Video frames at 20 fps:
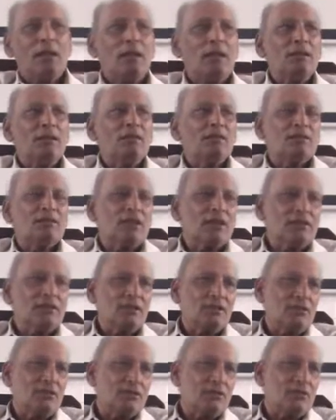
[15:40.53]
In
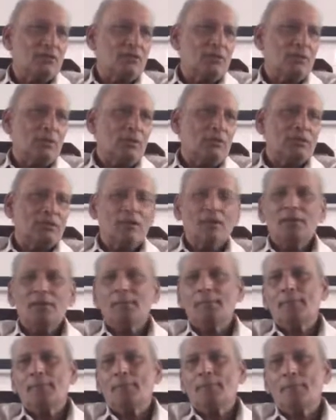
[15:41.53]
such a
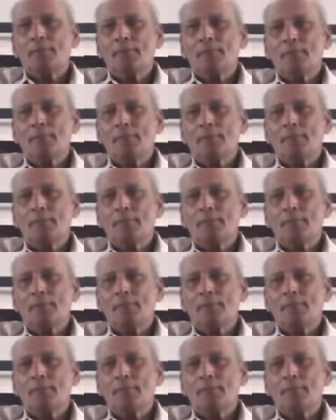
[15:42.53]
situation,